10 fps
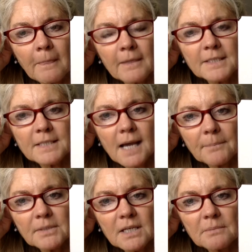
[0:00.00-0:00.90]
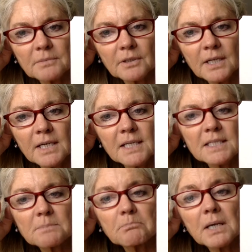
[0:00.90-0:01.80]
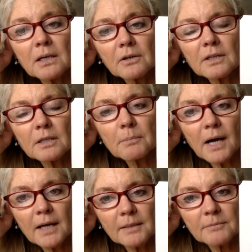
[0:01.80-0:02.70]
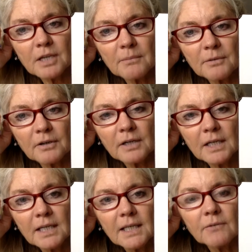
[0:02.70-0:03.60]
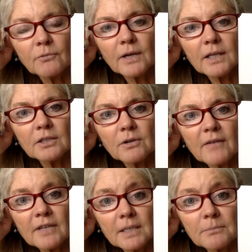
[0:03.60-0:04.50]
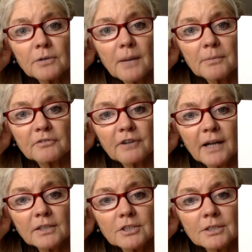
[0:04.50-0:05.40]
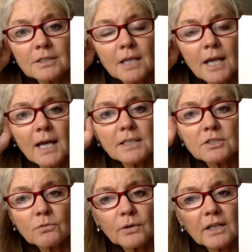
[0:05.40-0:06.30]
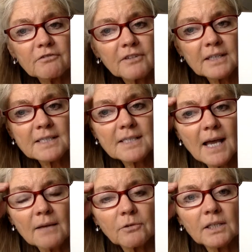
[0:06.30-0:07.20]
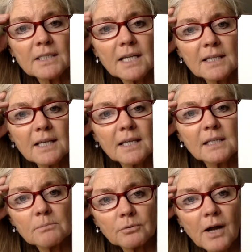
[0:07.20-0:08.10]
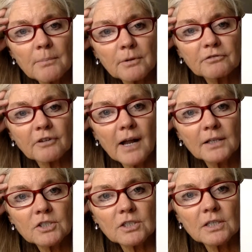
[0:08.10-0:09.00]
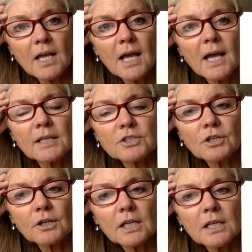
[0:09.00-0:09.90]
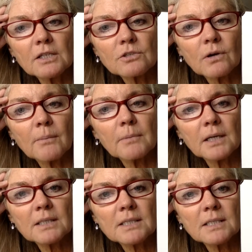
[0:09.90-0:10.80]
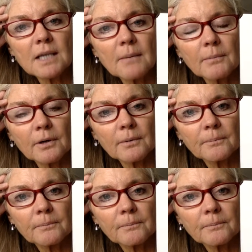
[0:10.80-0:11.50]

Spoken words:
The top number is bigger than the bottom number when you have an improper fraction. And so we're going to fix that. We're going to take that improper fraction and turn it into a mixed number.